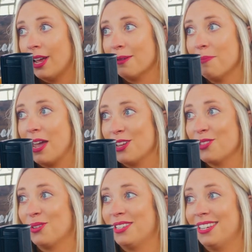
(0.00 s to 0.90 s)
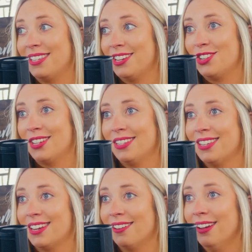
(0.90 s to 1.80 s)
Like making those decisions.
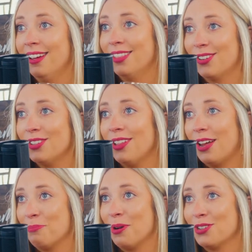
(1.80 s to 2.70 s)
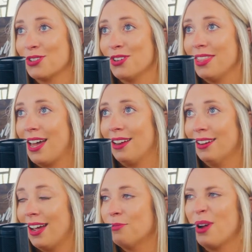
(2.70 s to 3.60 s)
And there's a lot of pressure in that.
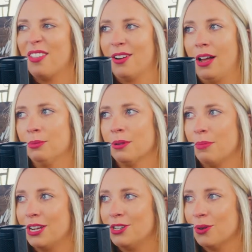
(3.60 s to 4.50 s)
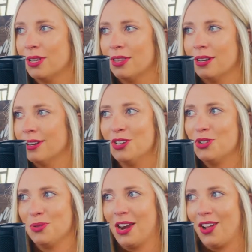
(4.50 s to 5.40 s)
I'd rather help somebody do it than
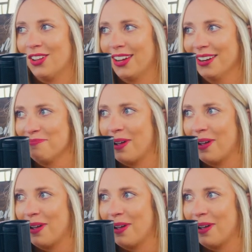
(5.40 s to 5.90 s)
do that all again.